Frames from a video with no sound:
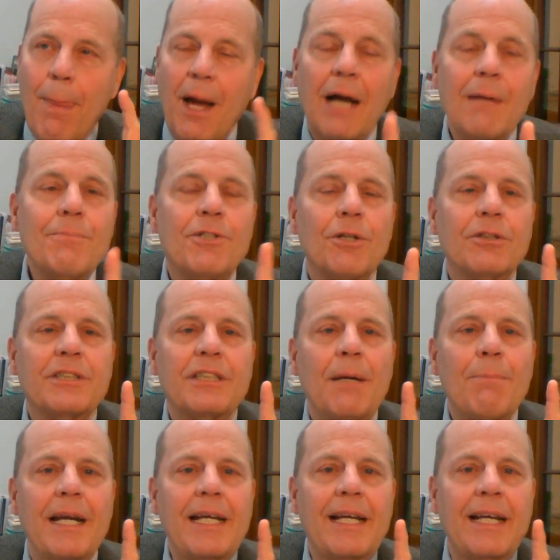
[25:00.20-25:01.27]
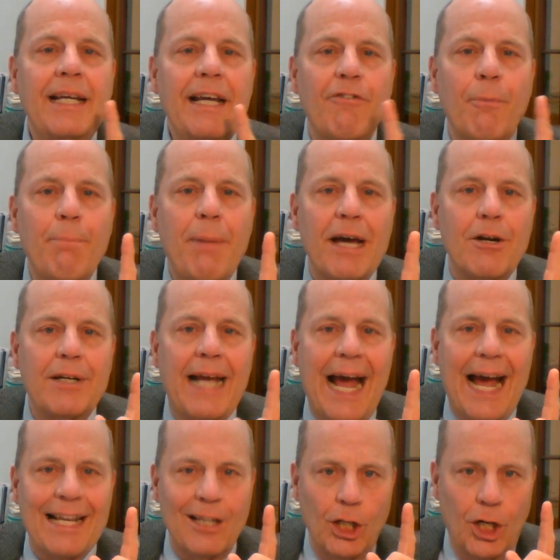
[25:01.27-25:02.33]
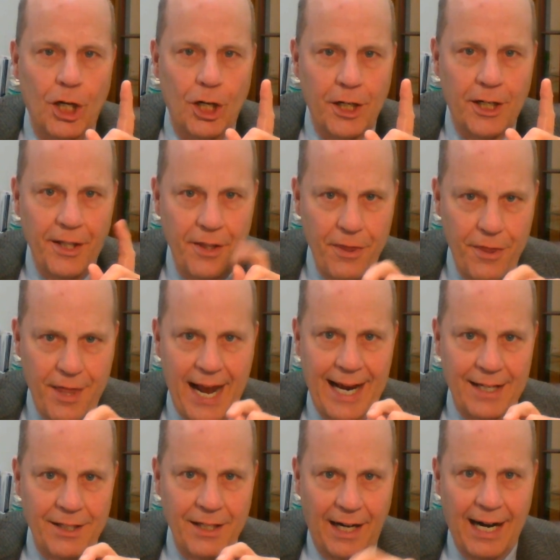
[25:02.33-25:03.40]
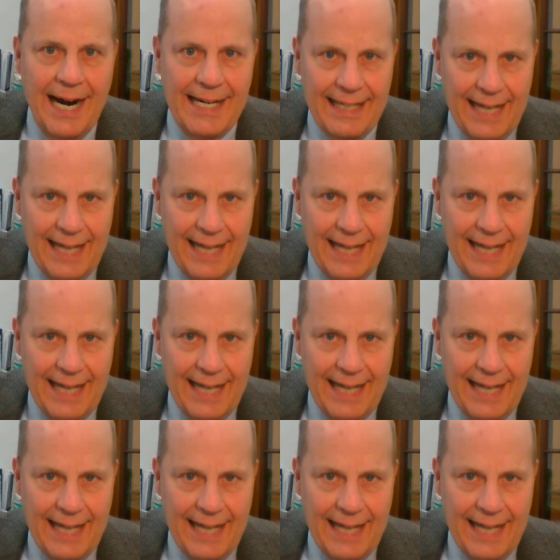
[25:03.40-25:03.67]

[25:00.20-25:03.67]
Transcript: I'm sure somebody can give a better catalog than I